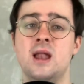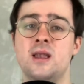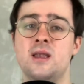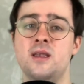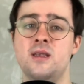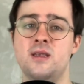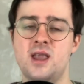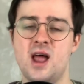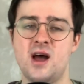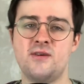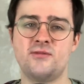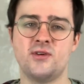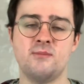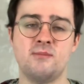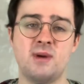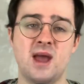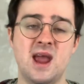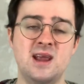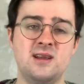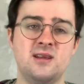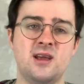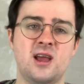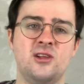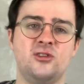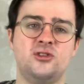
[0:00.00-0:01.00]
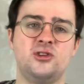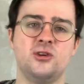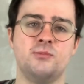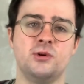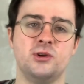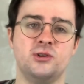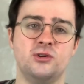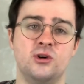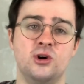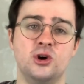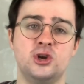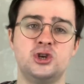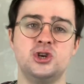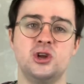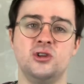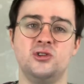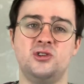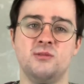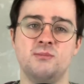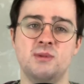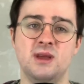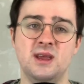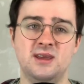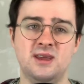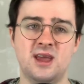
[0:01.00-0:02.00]
never made it into production
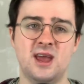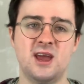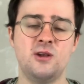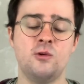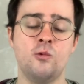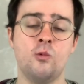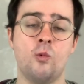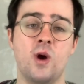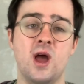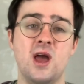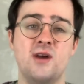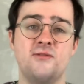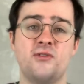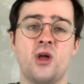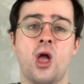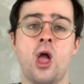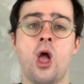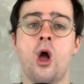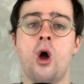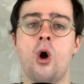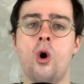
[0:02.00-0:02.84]
to begin with,